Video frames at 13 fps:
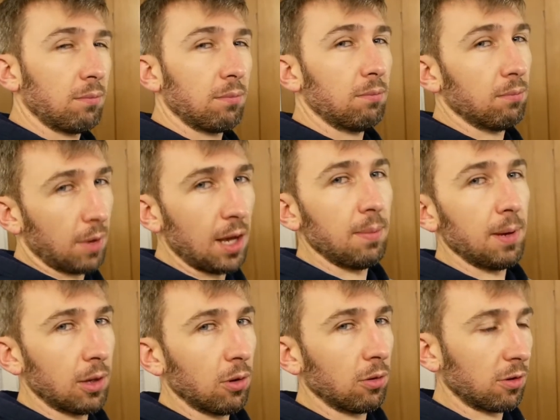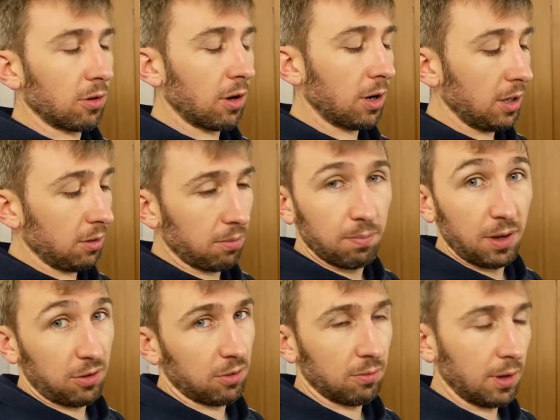Maybe alongside
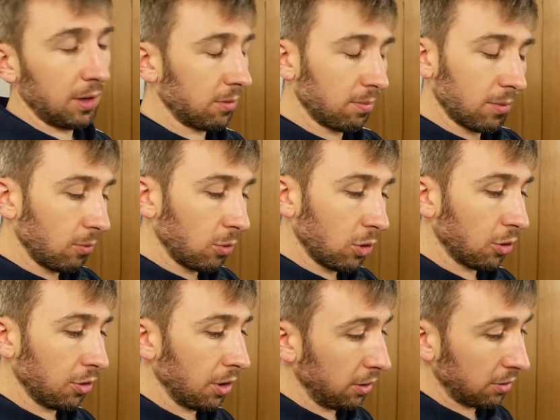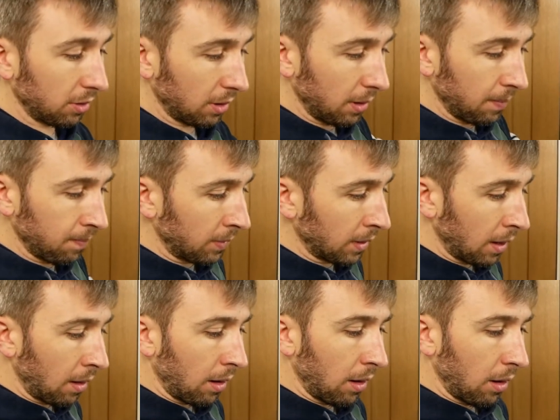piston rings, God knows.
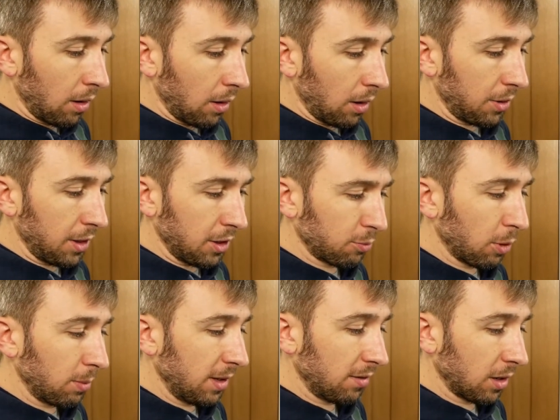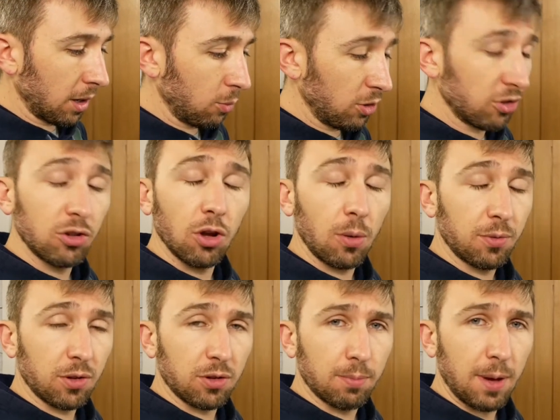I think it's probably time we
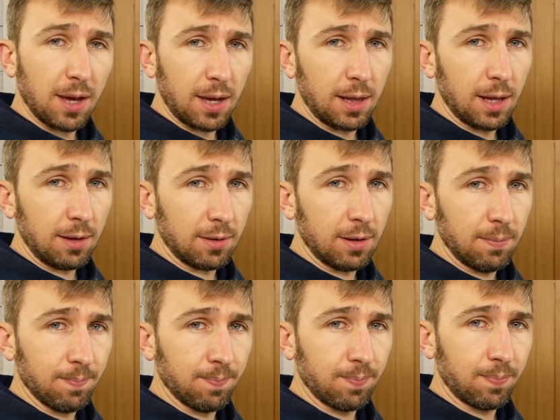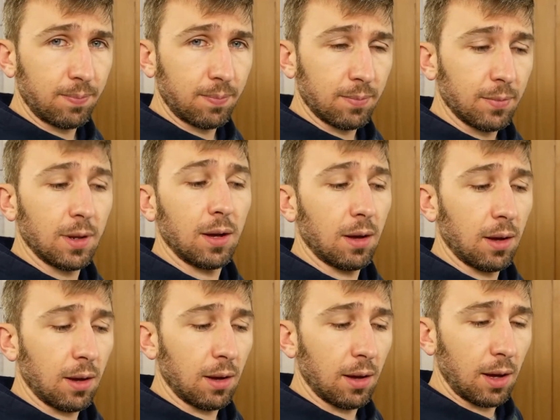stopped speculating
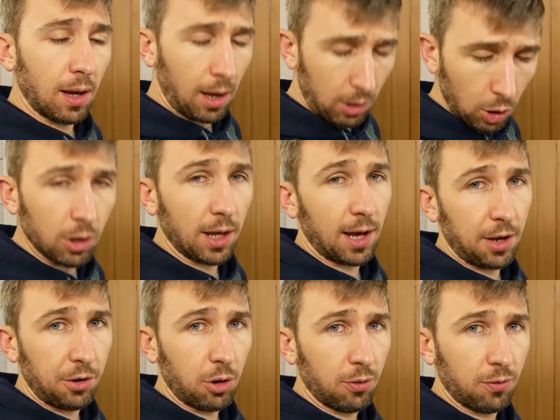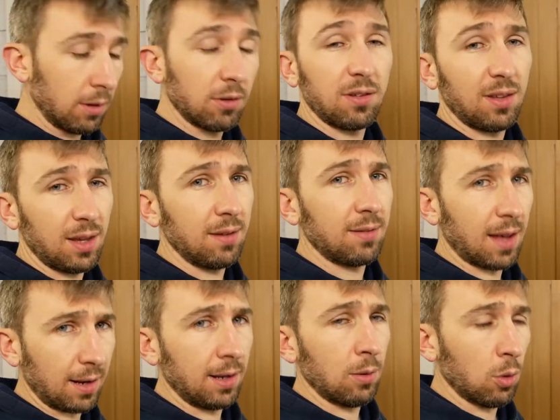and got our head off to see
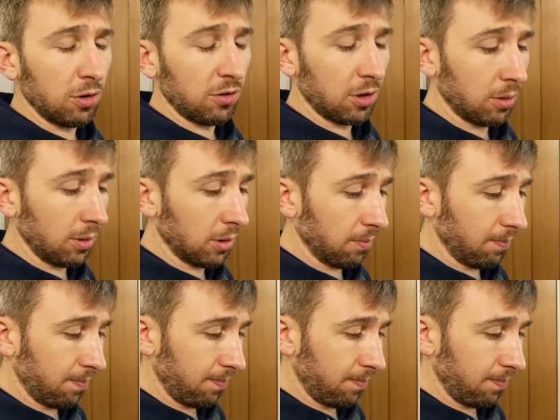exactly what is going on.